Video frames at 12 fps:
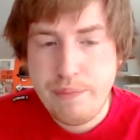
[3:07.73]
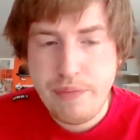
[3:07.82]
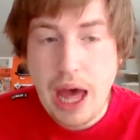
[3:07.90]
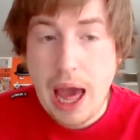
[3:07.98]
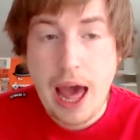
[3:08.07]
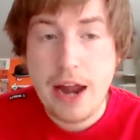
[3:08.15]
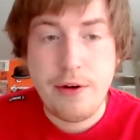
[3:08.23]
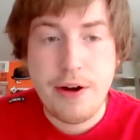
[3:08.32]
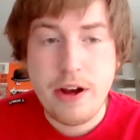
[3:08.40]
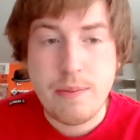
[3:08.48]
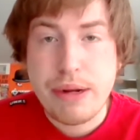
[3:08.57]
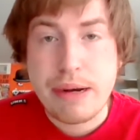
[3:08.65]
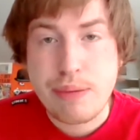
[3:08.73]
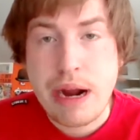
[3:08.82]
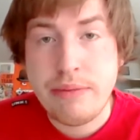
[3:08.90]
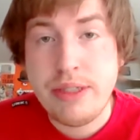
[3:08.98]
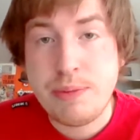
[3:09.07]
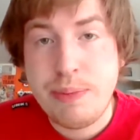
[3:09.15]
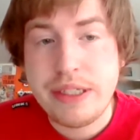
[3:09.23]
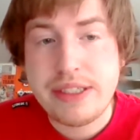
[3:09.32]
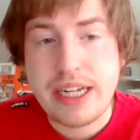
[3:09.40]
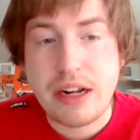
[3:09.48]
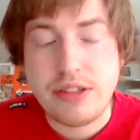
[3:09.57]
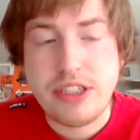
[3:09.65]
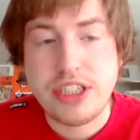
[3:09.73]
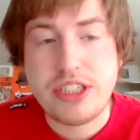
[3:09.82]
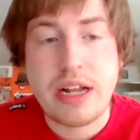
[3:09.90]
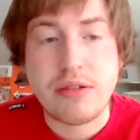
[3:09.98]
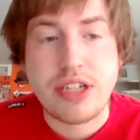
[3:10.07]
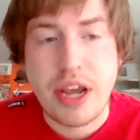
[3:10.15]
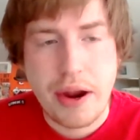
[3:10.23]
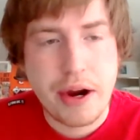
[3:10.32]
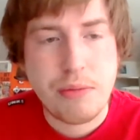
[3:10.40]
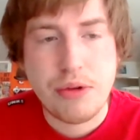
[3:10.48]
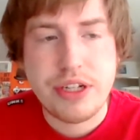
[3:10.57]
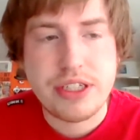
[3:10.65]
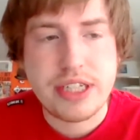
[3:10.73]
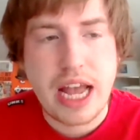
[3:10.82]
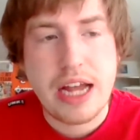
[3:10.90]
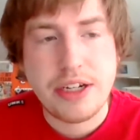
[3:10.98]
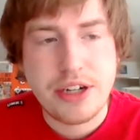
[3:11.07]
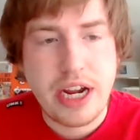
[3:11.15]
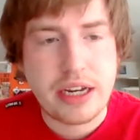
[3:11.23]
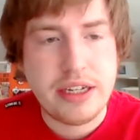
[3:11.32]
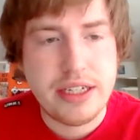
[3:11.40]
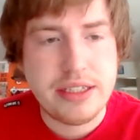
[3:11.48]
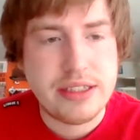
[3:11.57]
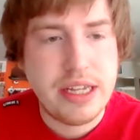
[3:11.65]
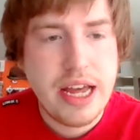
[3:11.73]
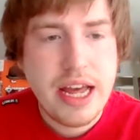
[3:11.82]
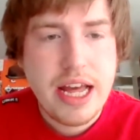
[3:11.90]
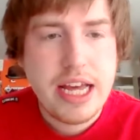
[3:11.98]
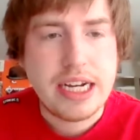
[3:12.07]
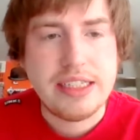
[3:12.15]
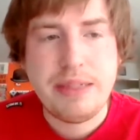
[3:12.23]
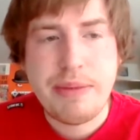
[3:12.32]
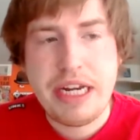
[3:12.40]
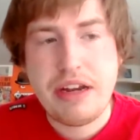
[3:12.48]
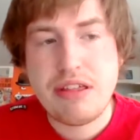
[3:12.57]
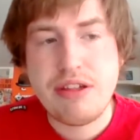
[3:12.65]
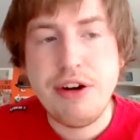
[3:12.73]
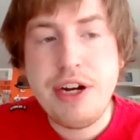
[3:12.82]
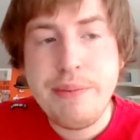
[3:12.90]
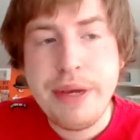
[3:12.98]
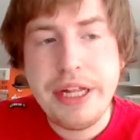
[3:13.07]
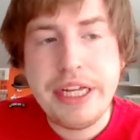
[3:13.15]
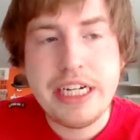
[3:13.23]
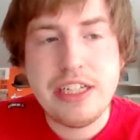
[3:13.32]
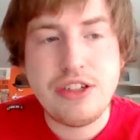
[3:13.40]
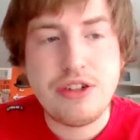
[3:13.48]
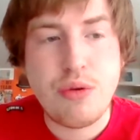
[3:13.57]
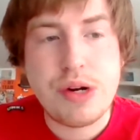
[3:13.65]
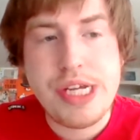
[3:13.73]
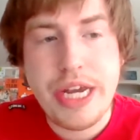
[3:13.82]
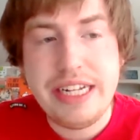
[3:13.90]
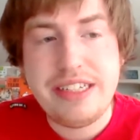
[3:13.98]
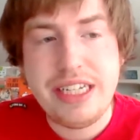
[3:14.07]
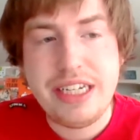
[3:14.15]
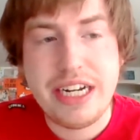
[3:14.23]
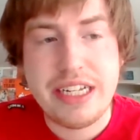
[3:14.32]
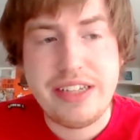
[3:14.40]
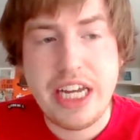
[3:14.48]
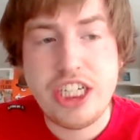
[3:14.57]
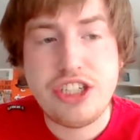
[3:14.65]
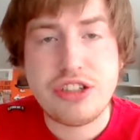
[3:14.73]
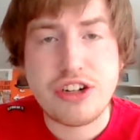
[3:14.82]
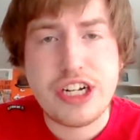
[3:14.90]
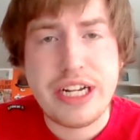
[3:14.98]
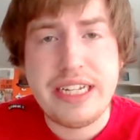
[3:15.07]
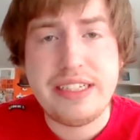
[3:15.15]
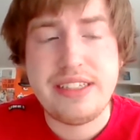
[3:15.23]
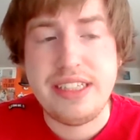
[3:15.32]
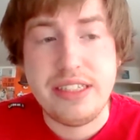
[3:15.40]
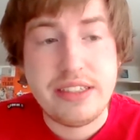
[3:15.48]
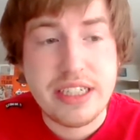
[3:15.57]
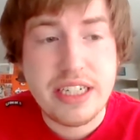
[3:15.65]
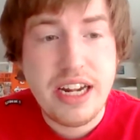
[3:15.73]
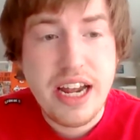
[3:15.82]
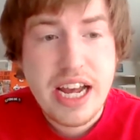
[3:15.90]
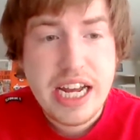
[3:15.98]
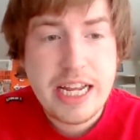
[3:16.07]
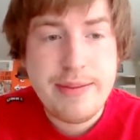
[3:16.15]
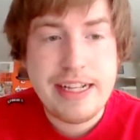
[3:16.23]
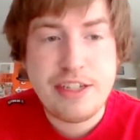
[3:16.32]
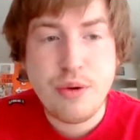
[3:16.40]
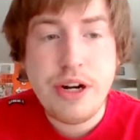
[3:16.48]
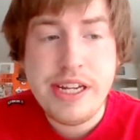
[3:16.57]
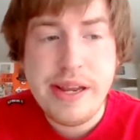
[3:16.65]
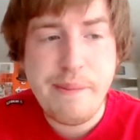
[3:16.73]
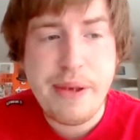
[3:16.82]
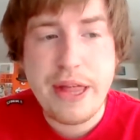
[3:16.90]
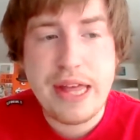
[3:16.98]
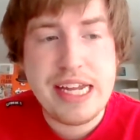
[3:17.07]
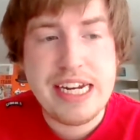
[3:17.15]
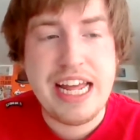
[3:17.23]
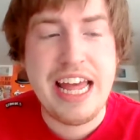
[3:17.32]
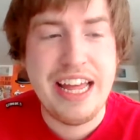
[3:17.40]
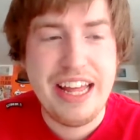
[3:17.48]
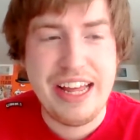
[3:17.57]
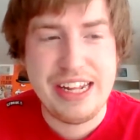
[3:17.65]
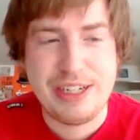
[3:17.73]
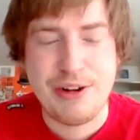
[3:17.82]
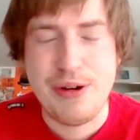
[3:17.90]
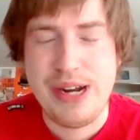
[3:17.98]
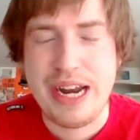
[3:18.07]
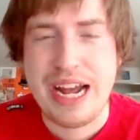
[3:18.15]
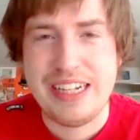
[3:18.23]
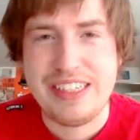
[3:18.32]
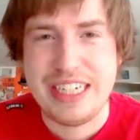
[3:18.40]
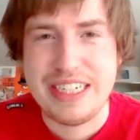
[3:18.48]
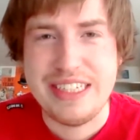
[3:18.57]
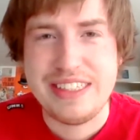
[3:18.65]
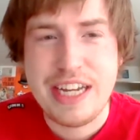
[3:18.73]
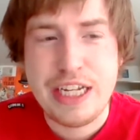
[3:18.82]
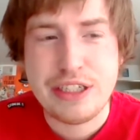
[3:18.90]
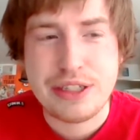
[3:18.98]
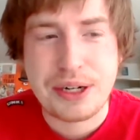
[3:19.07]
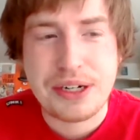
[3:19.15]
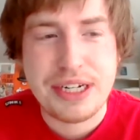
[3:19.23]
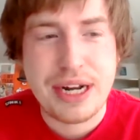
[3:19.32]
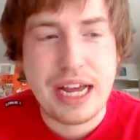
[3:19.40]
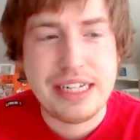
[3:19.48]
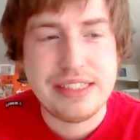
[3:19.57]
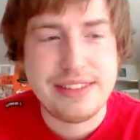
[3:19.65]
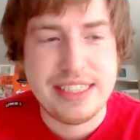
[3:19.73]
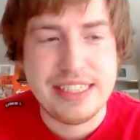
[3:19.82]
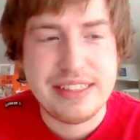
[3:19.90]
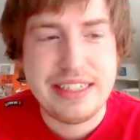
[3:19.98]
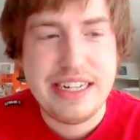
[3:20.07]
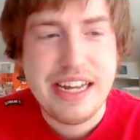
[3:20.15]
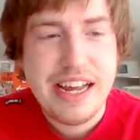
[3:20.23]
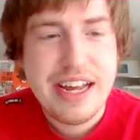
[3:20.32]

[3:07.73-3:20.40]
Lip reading: I don't know, but it probably speaks to just how terrible this contract is. Because he made $30 million in 2018 in his age 38 season. He made $28 million in 2019 in his age 39 season.